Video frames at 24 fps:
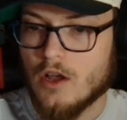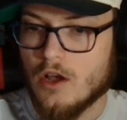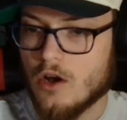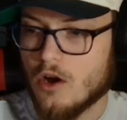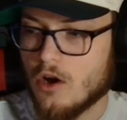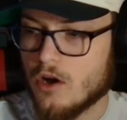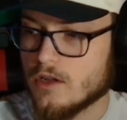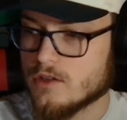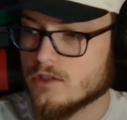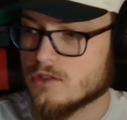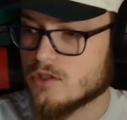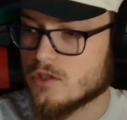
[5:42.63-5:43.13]

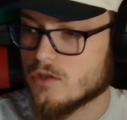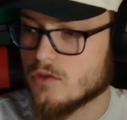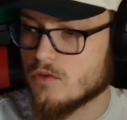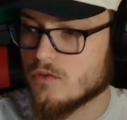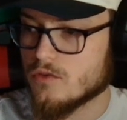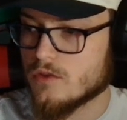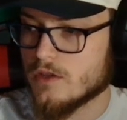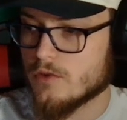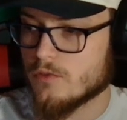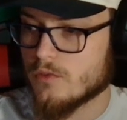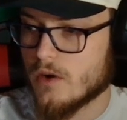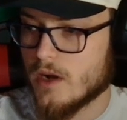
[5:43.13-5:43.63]
onto
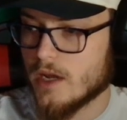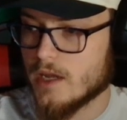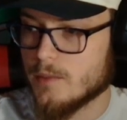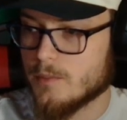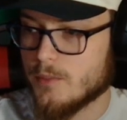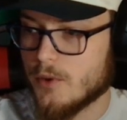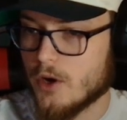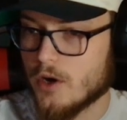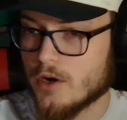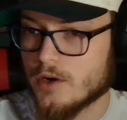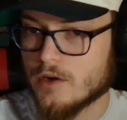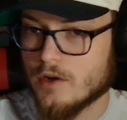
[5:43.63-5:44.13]
the right
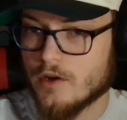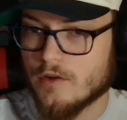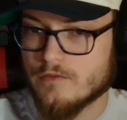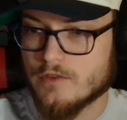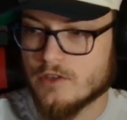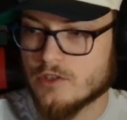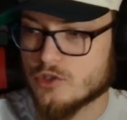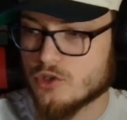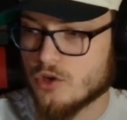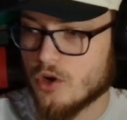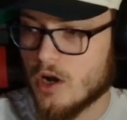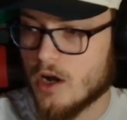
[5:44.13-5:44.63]
part of the
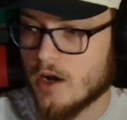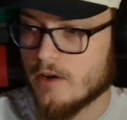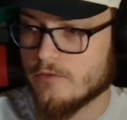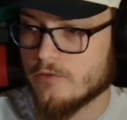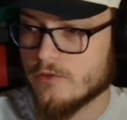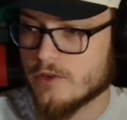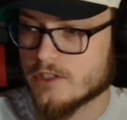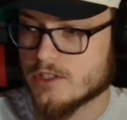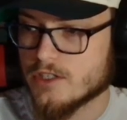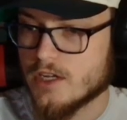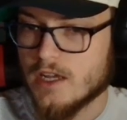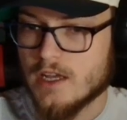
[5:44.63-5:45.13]
trough,
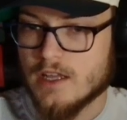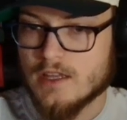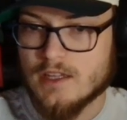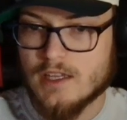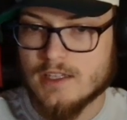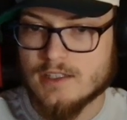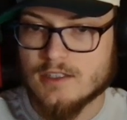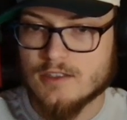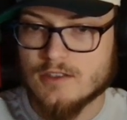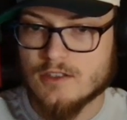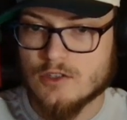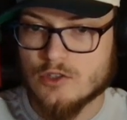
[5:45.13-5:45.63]
which
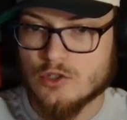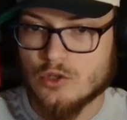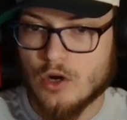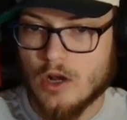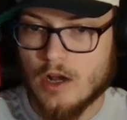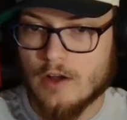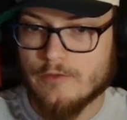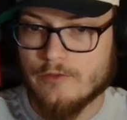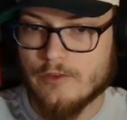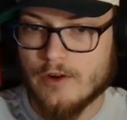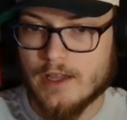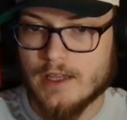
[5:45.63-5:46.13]
this is a
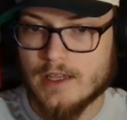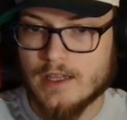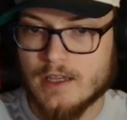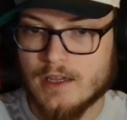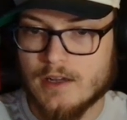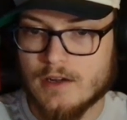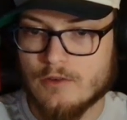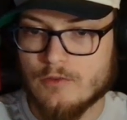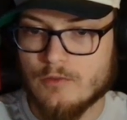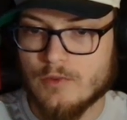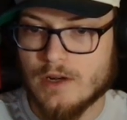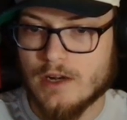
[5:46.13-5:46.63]
trough right
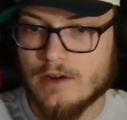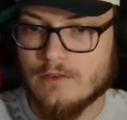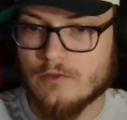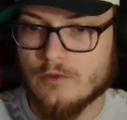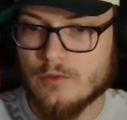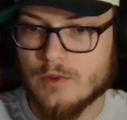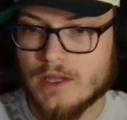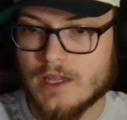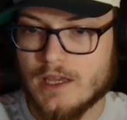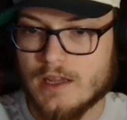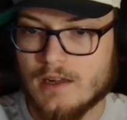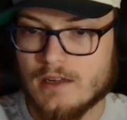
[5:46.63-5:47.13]
here. Whenever we
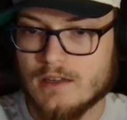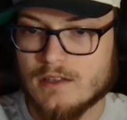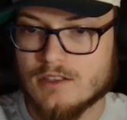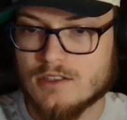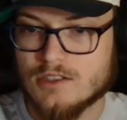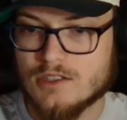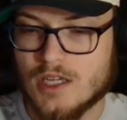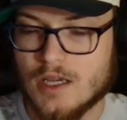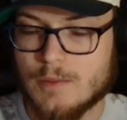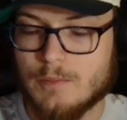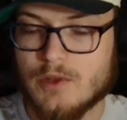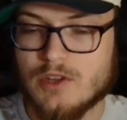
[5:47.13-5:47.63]
get a
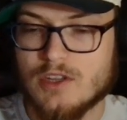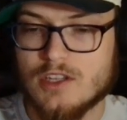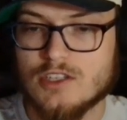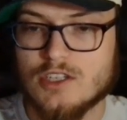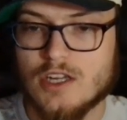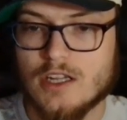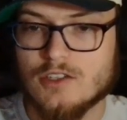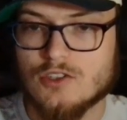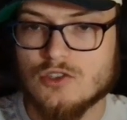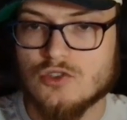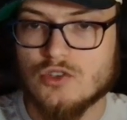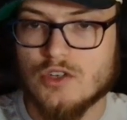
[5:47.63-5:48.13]
dip in the
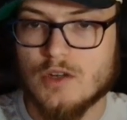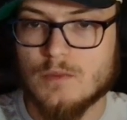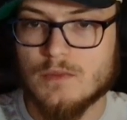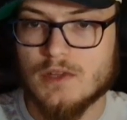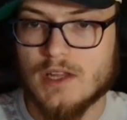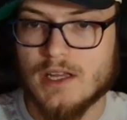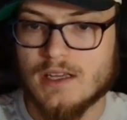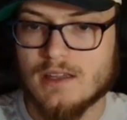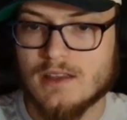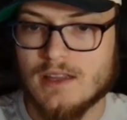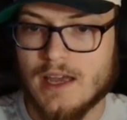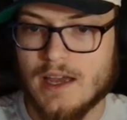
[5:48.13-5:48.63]
jet stream
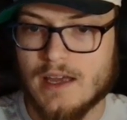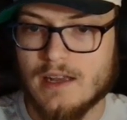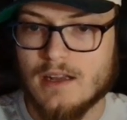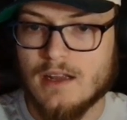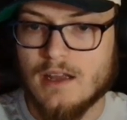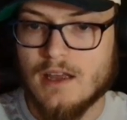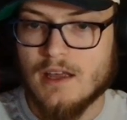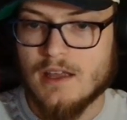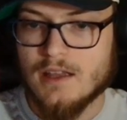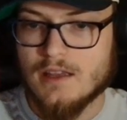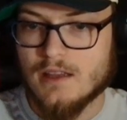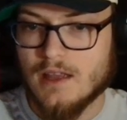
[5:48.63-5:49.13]
like that,
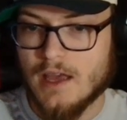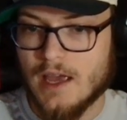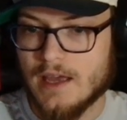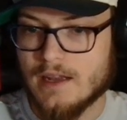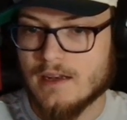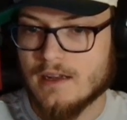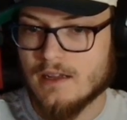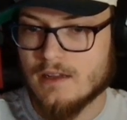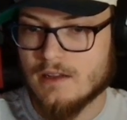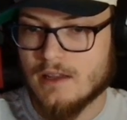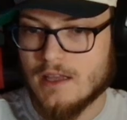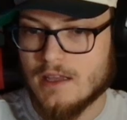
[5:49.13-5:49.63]
that
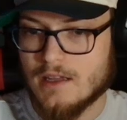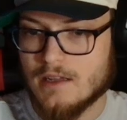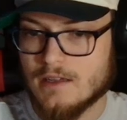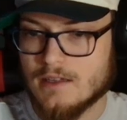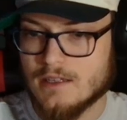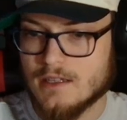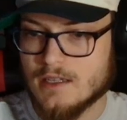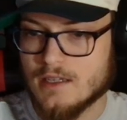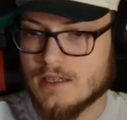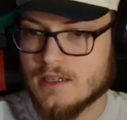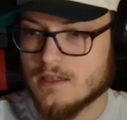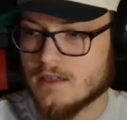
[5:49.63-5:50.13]

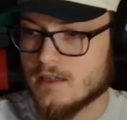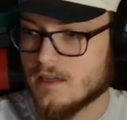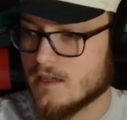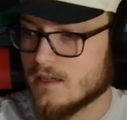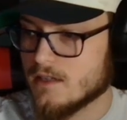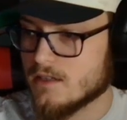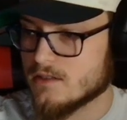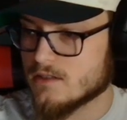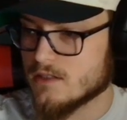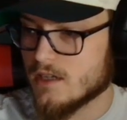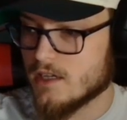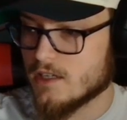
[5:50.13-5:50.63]
indeed
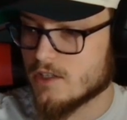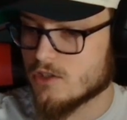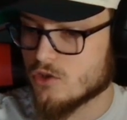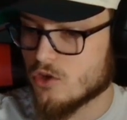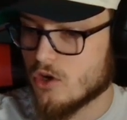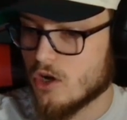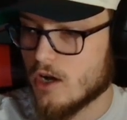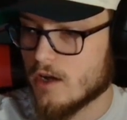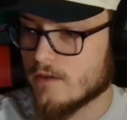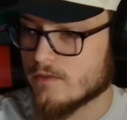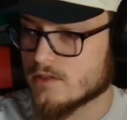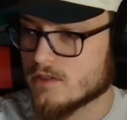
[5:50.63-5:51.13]
is a
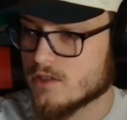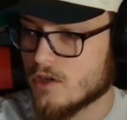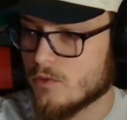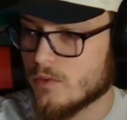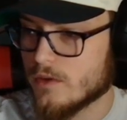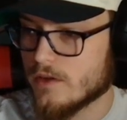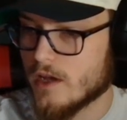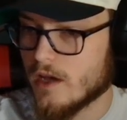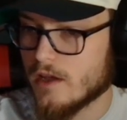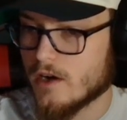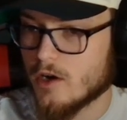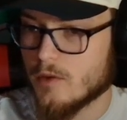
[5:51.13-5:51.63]
trough. So we
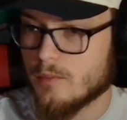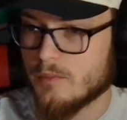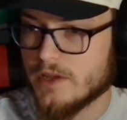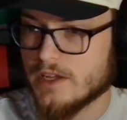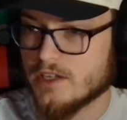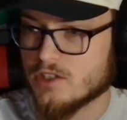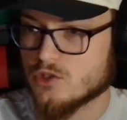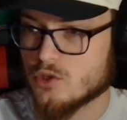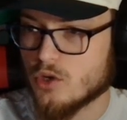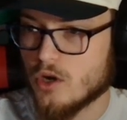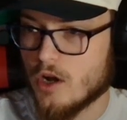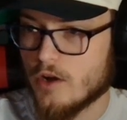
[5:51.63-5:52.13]
got our big
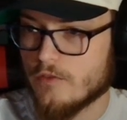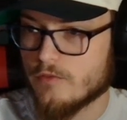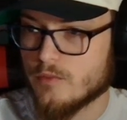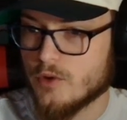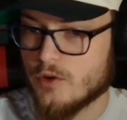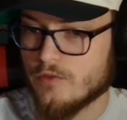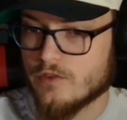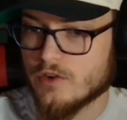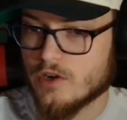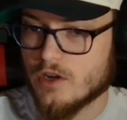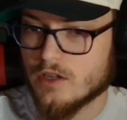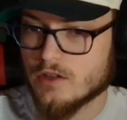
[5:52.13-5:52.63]
trough
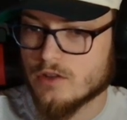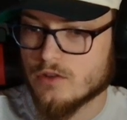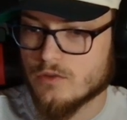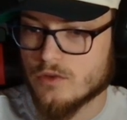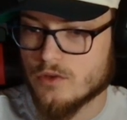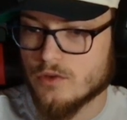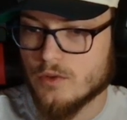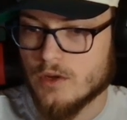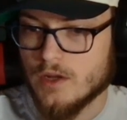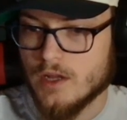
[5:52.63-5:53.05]
moving on through,